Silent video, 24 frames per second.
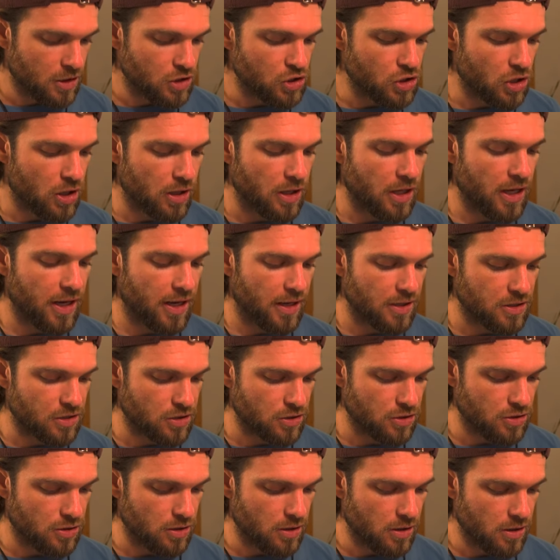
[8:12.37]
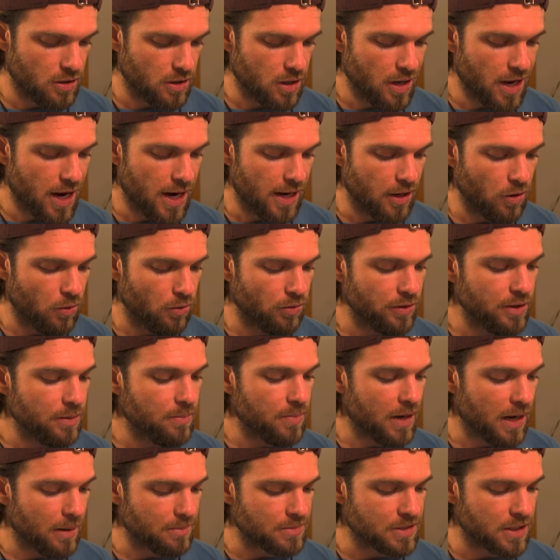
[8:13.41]
John answered, I only
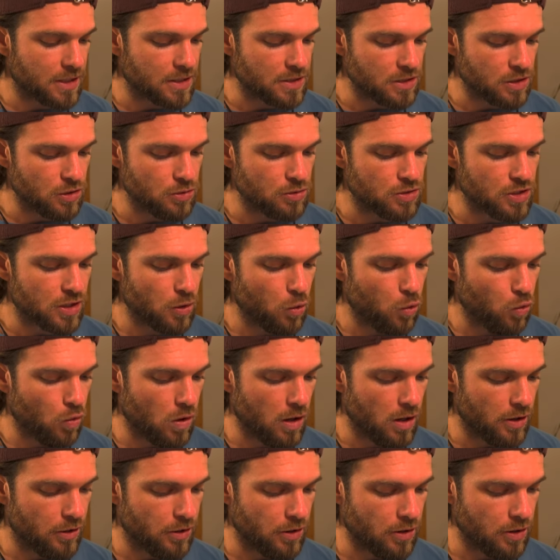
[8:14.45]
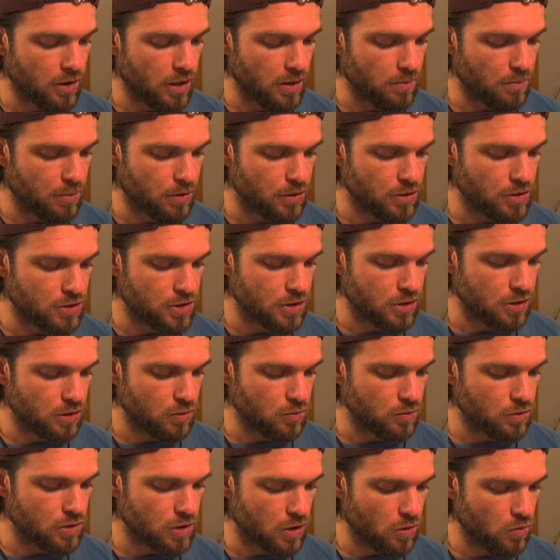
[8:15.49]
baptize using water. A person
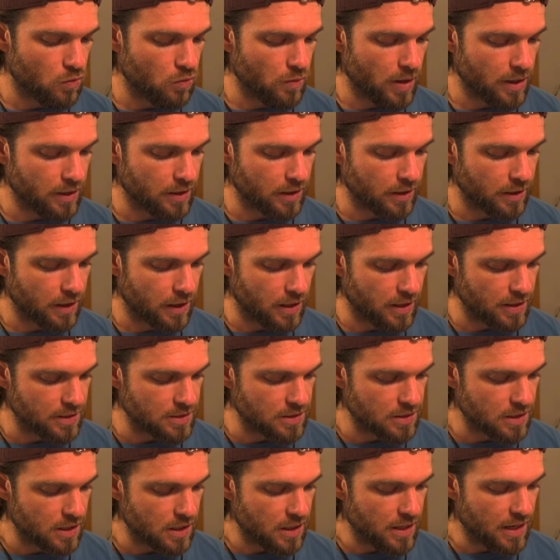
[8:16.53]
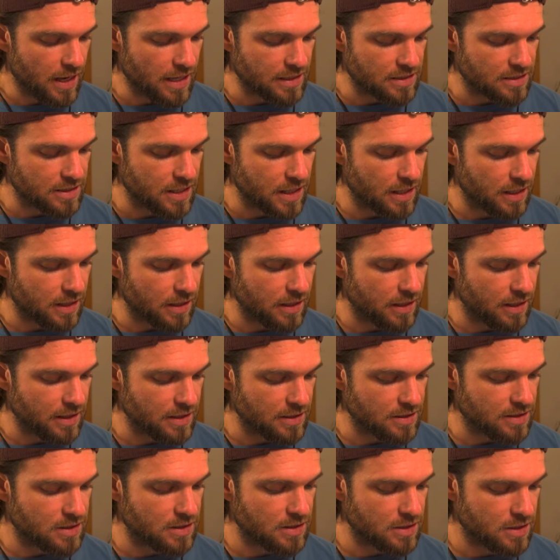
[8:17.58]
you don't recognize has taken
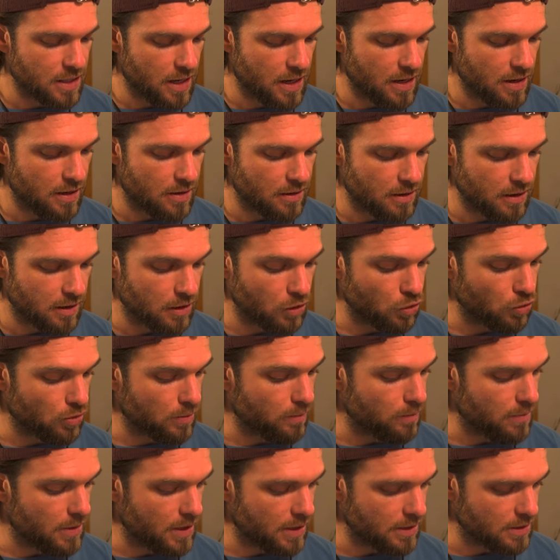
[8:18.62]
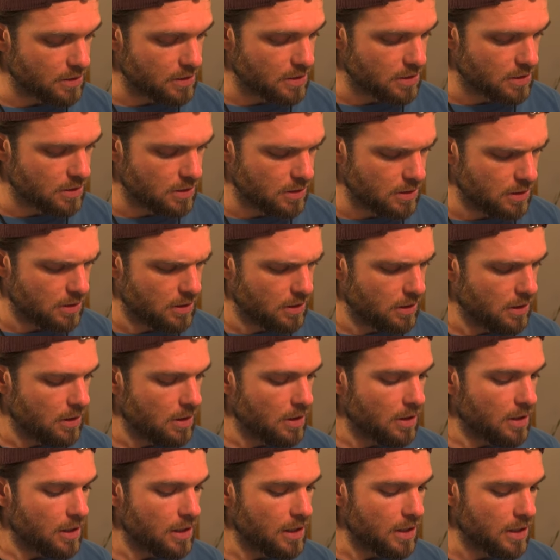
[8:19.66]
his stand in your midst.
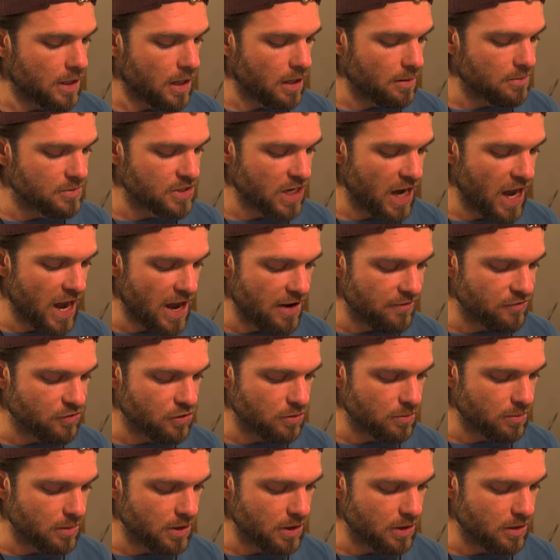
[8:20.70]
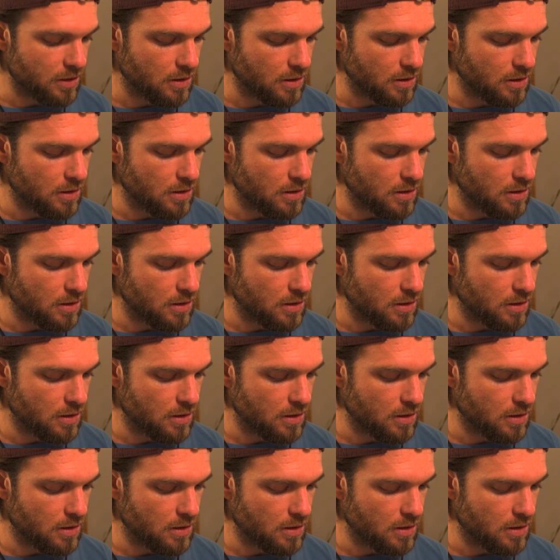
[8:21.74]
He comes after me,